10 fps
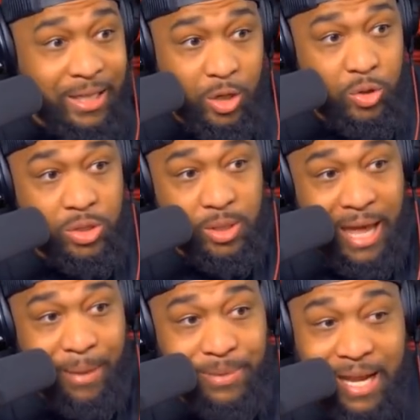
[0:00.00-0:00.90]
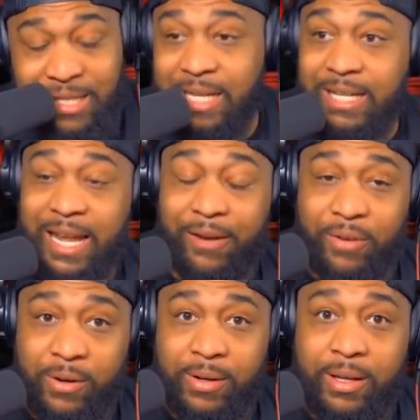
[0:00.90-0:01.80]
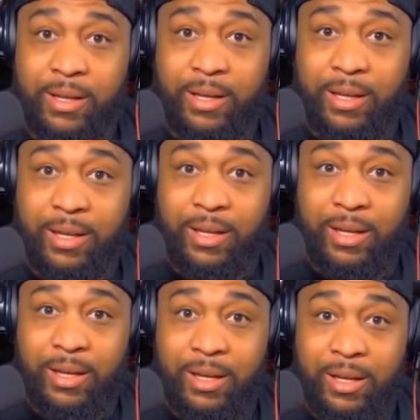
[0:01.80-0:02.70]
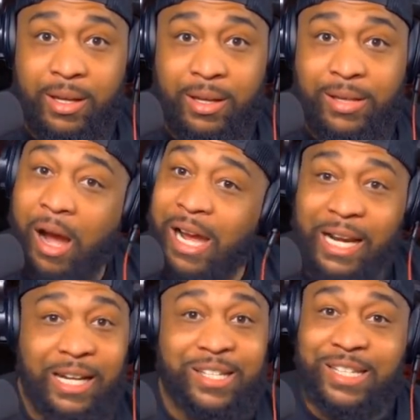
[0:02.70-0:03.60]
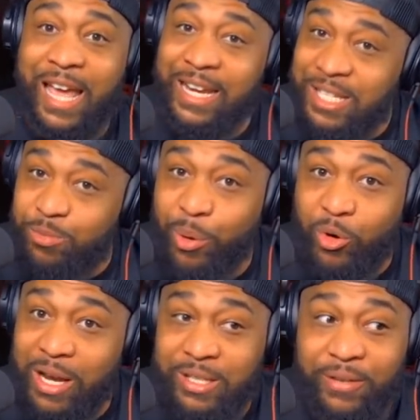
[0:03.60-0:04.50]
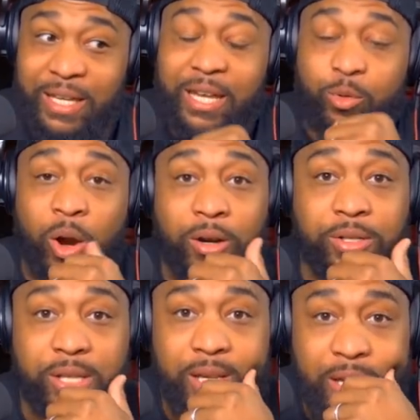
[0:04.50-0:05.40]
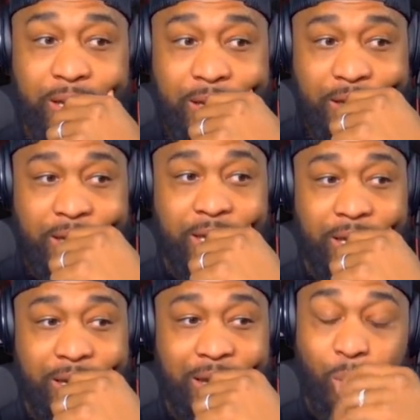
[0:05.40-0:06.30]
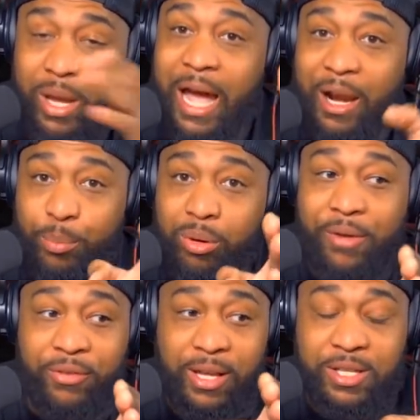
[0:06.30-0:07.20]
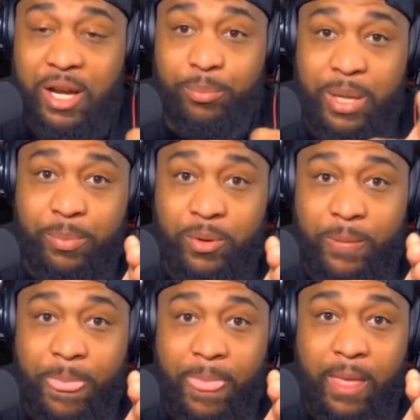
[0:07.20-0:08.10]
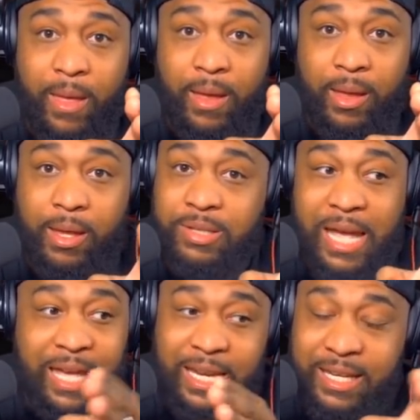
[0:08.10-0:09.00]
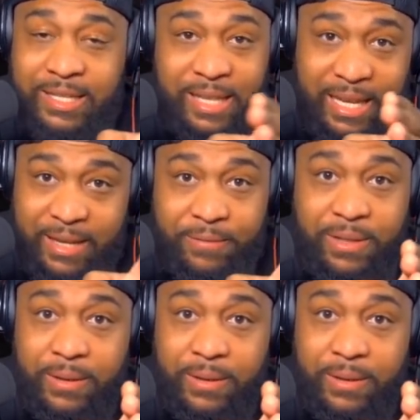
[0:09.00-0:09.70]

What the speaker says: dudes lap dancing the devil. Y'all got to understand this is progressively getting worse. And we got to pray for these young people because they getting deceived.